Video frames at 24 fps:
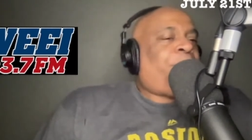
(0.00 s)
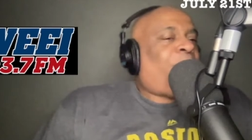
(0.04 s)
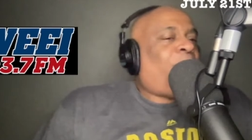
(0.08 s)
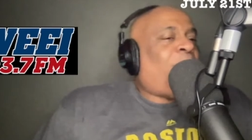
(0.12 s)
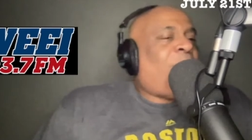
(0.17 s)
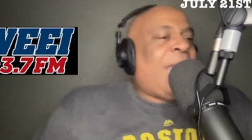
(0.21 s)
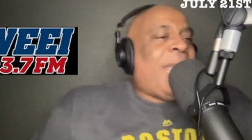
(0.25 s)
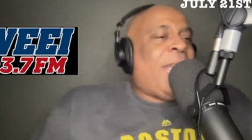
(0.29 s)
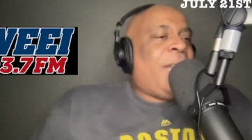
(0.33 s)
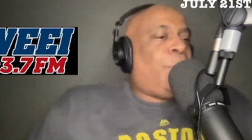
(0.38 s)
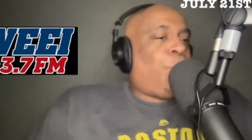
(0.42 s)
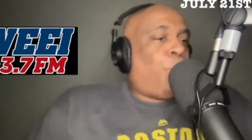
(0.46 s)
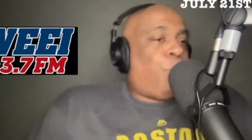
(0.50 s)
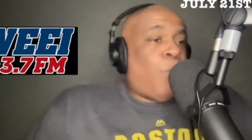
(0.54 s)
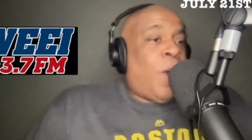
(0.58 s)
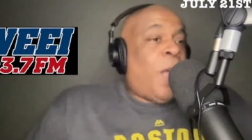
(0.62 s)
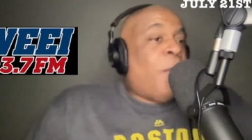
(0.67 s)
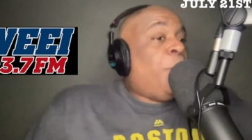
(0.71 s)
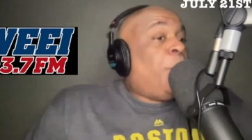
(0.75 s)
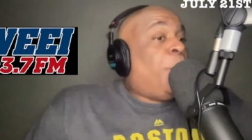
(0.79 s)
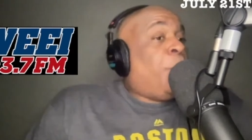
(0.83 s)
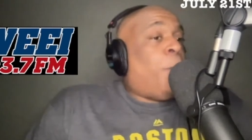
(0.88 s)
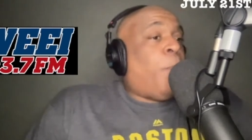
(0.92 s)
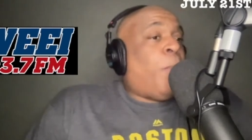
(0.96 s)
and
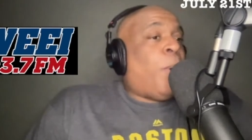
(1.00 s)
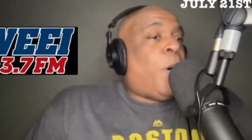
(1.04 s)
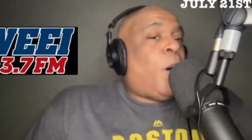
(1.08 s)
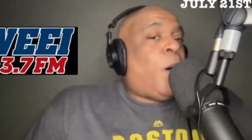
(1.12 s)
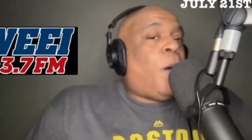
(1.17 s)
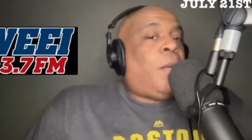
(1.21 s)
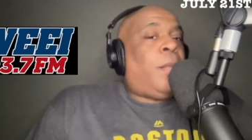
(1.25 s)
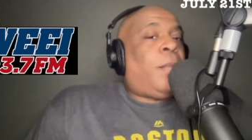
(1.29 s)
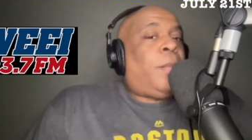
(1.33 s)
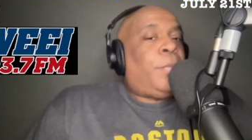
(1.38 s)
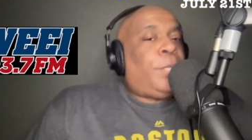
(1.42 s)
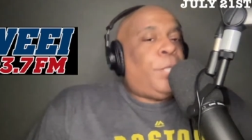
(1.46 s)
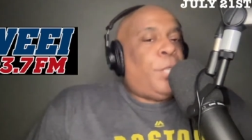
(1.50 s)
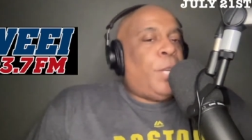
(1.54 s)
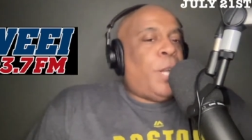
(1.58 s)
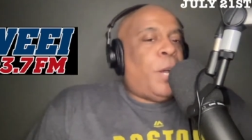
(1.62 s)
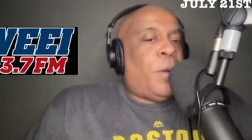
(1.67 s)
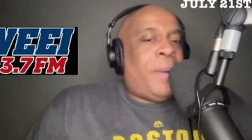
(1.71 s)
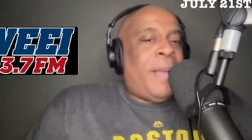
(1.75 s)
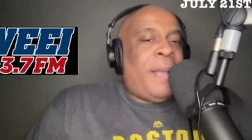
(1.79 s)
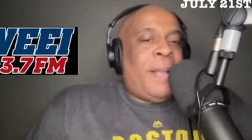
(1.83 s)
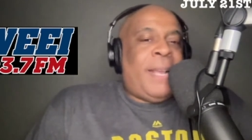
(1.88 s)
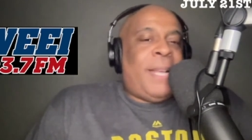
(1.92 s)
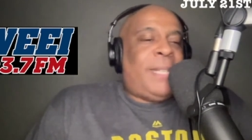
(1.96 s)
run the ball,
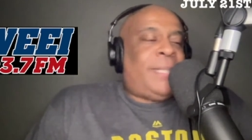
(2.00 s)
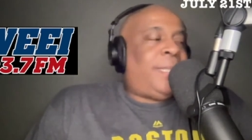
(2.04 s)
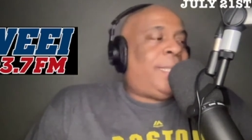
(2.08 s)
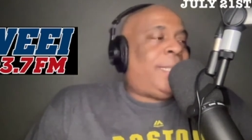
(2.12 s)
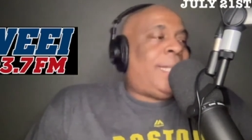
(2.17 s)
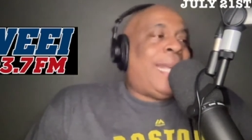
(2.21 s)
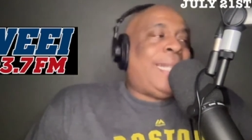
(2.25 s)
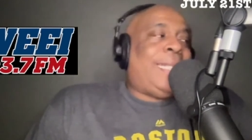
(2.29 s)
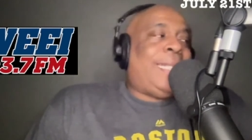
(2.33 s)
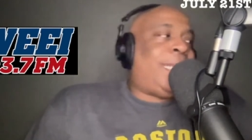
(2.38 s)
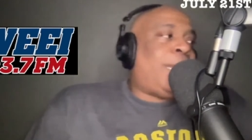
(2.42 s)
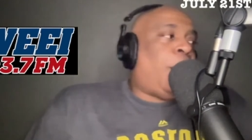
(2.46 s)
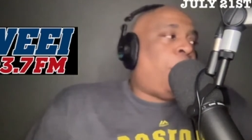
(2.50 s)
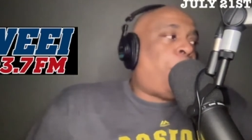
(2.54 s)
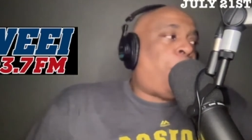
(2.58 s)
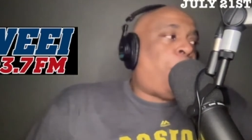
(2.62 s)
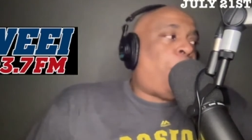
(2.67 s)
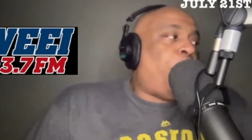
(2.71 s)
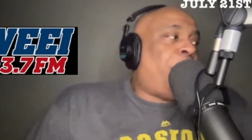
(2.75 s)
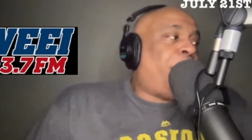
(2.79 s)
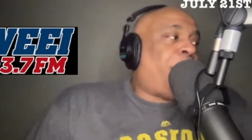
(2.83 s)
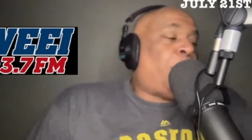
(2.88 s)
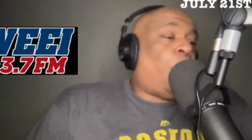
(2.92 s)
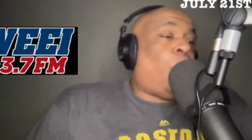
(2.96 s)
it's at some
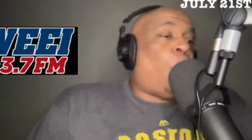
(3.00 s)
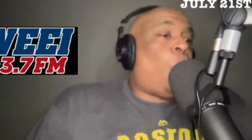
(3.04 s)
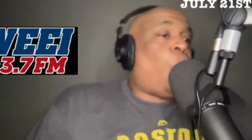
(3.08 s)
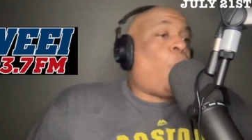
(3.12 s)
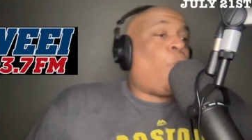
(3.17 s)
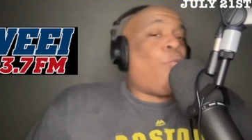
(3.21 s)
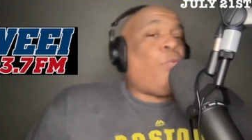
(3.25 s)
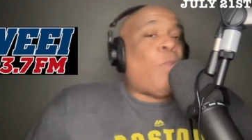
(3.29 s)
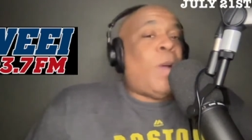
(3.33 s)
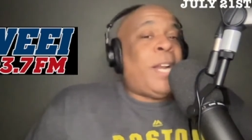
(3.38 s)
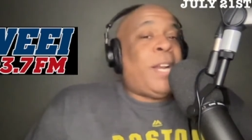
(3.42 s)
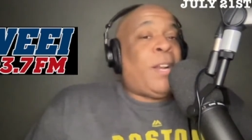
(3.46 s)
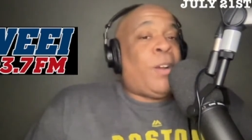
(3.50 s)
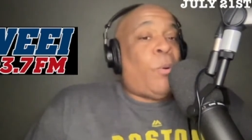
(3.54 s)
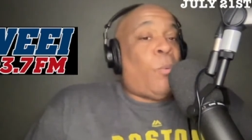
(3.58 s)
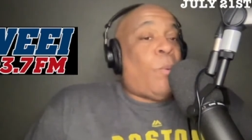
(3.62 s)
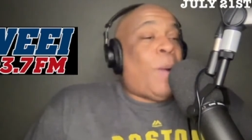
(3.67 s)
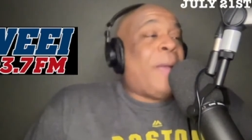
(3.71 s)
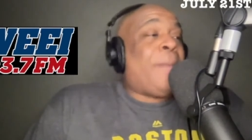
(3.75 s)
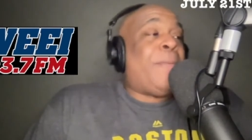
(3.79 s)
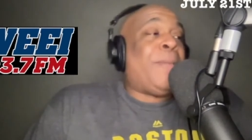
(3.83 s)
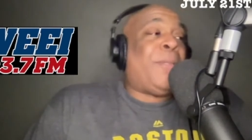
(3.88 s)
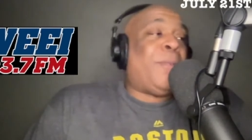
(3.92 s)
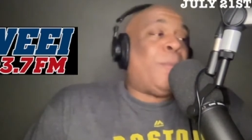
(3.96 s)
point the whole running
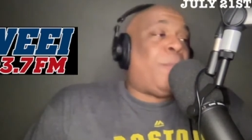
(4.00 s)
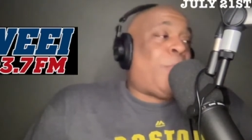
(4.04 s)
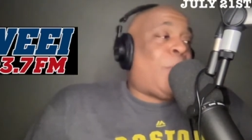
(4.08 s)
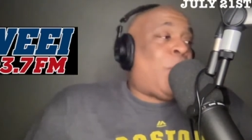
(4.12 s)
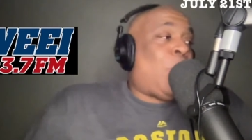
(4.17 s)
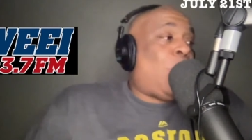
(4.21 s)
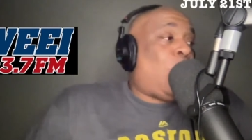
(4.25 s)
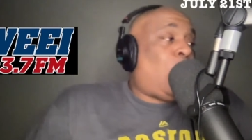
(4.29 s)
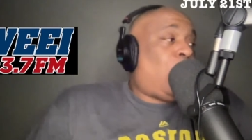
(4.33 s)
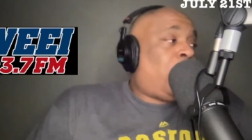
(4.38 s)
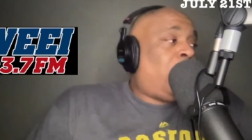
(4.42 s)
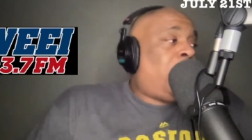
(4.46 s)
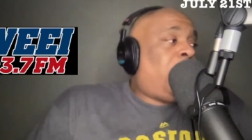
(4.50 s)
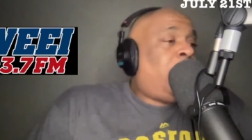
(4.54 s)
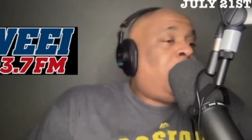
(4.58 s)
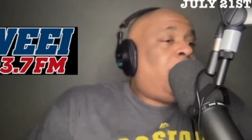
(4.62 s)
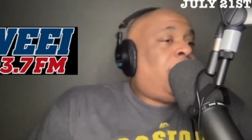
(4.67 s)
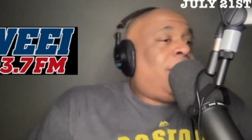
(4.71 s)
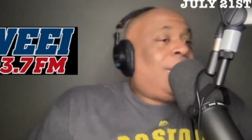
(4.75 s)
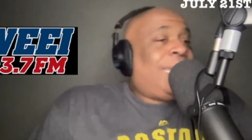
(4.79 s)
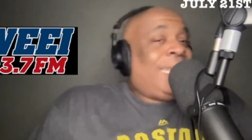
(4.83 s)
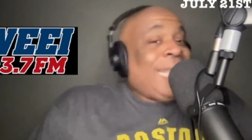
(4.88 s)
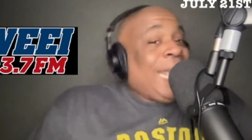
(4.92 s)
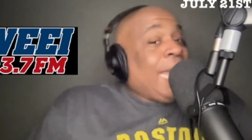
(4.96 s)
away with the ball
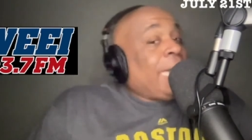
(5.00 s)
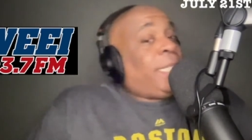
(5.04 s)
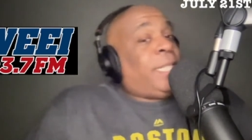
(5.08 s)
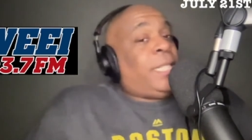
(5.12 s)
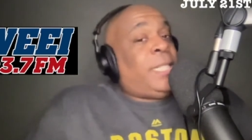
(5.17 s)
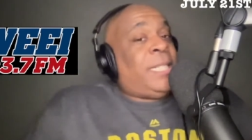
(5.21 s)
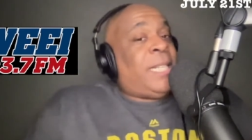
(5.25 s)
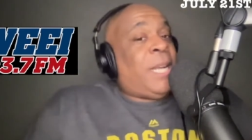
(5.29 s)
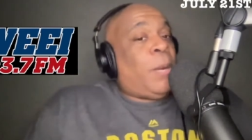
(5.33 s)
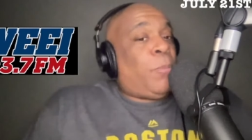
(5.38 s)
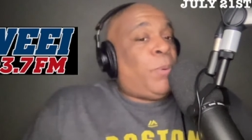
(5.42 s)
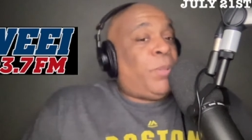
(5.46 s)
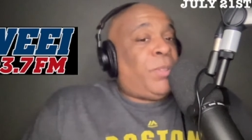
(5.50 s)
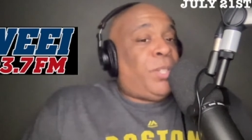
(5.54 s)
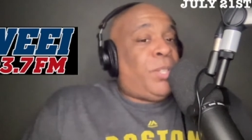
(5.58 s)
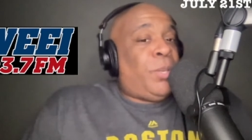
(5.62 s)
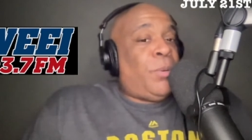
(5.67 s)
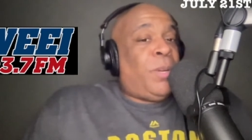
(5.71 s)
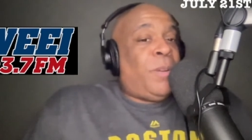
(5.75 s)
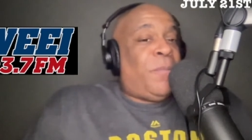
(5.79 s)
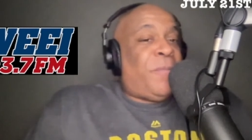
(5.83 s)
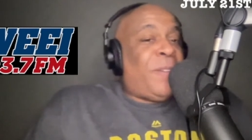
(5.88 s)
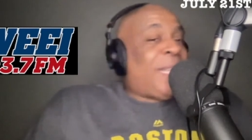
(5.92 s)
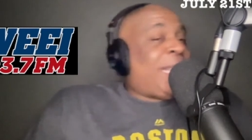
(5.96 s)
catches up with
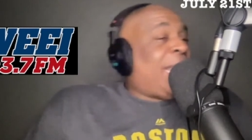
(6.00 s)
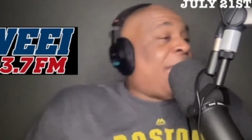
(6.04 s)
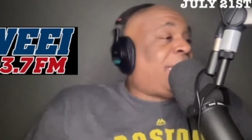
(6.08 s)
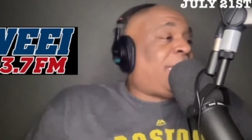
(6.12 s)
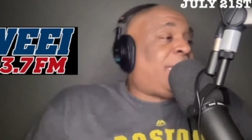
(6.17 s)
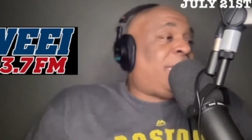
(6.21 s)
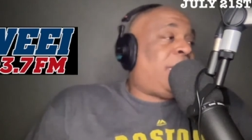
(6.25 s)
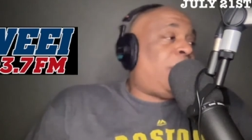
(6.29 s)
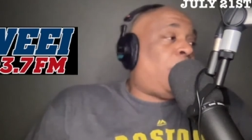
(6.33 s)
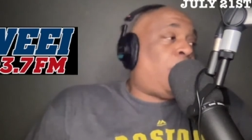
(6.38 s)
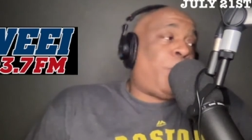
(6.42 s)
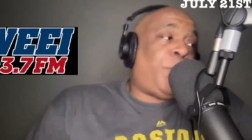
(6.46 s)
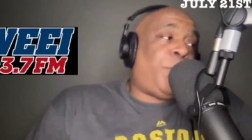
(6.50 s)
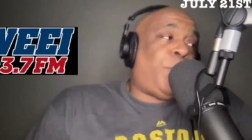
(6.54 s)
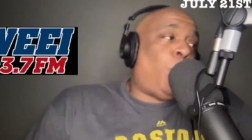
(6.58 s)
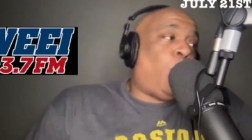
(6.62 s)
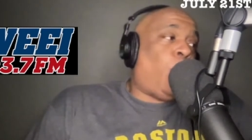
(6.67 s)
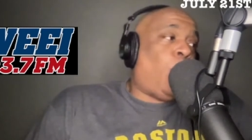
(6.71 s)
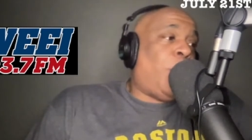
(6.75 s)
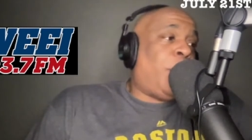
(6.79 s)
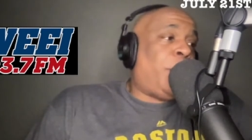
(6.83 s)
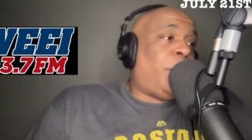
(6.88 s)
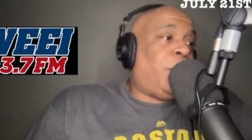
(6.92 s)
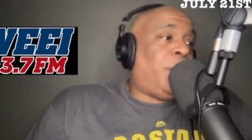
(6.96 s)
you, and if it catches up with you
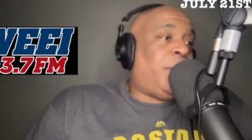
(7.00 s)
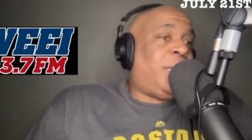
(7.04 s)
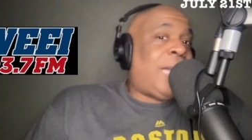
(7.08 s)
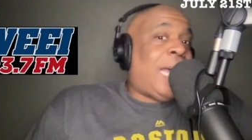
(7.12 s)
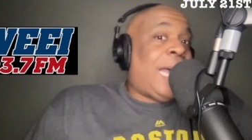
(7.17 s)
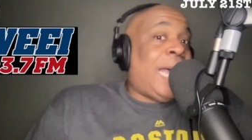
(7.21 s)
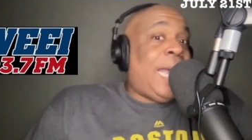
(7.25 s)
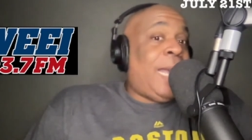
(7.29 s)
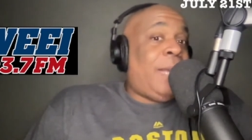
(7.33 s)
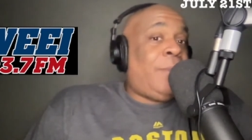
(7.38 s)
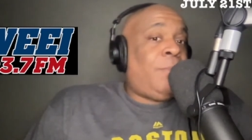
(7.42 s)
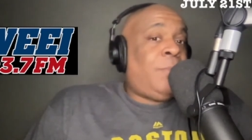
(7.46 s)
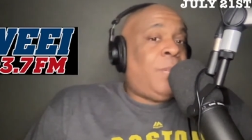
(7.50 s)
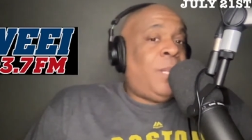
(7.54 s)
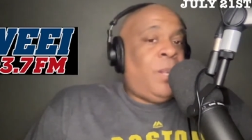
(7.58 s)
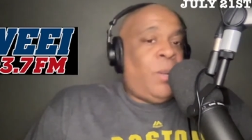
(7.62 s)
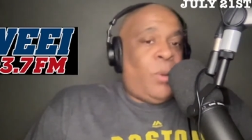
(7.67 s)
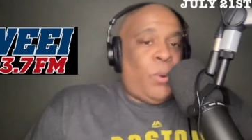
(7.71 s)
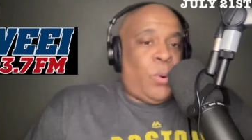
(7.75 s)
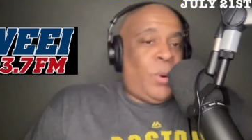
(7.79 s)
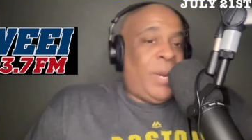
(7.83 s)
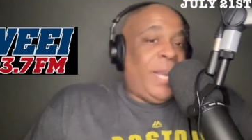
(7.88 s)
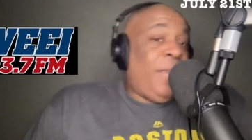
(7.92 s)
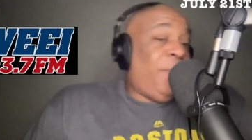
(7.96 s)
one good time,
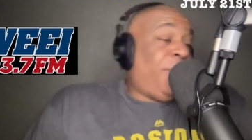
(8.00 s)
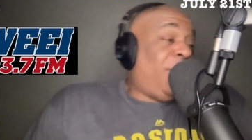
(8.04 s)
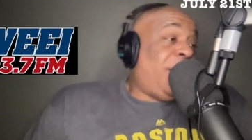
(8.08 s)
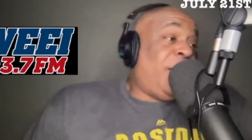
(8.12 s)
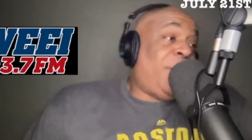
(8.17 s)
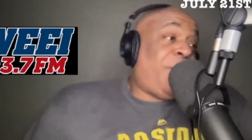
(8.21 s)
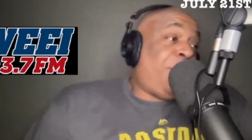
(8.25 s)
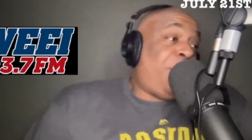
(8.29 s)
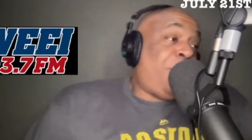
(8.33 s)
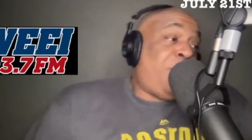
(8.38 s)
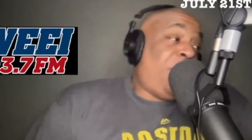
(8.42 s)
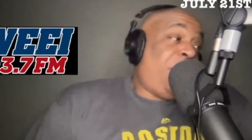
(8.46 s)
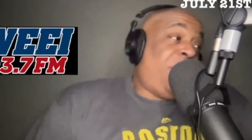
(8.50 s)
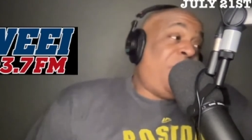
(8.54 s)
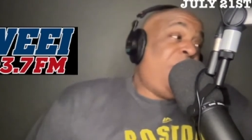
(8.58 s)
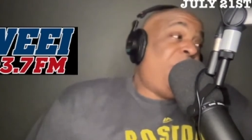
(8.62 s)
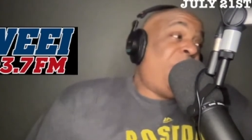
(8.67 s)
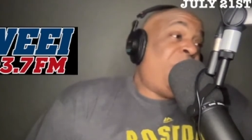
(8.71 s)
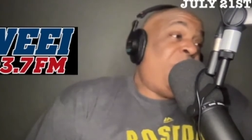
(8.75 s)
or even if you